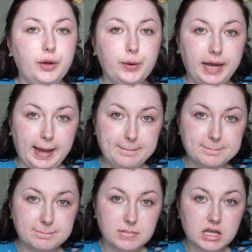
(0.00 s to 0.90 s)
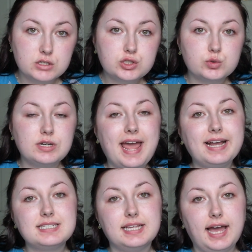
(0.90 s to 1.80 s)
Okay, so
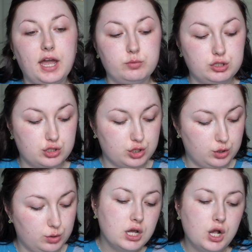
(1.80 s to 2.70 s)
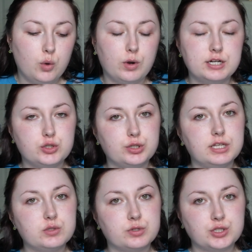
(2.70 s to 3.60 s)
next thing I would do, where I do
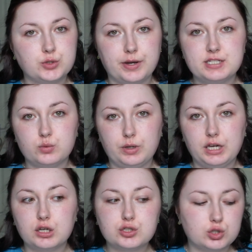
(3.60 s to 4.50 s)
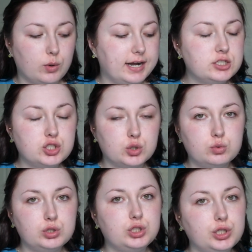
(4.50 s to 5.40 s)
this once or twice a week, so I
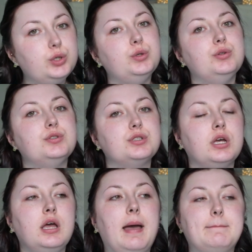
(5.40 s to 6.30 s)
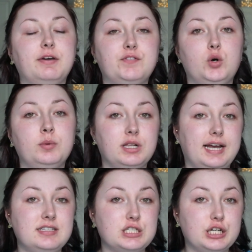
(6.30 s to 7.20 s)
don't use my foam
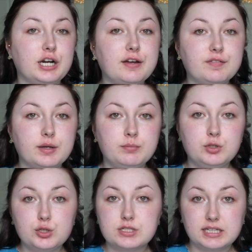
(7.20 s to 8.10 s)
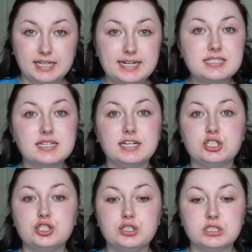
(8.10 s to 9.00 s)
cleanser if I'm using this. I
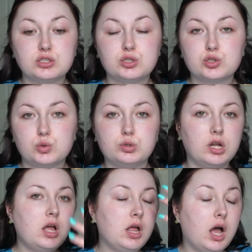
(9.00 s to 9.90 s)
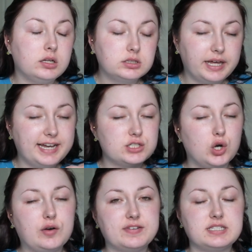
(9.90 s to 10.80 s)
just use this on its own, unless
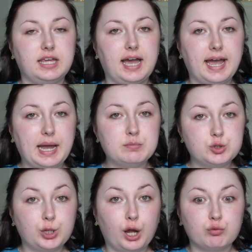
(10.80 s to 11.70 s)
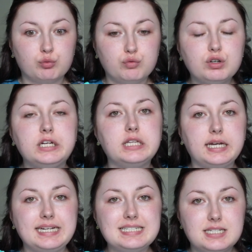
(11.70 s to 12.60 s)
obviously I am doing a
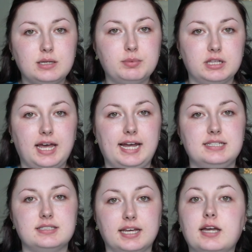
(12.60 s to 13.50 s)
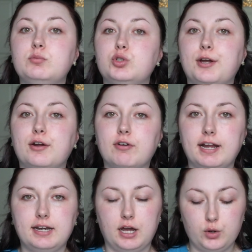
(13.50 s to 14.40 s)
really deep cleanse like I'm doing
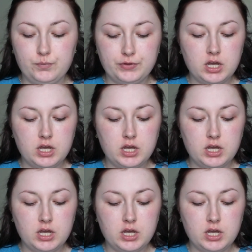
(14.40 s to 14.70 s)
right now.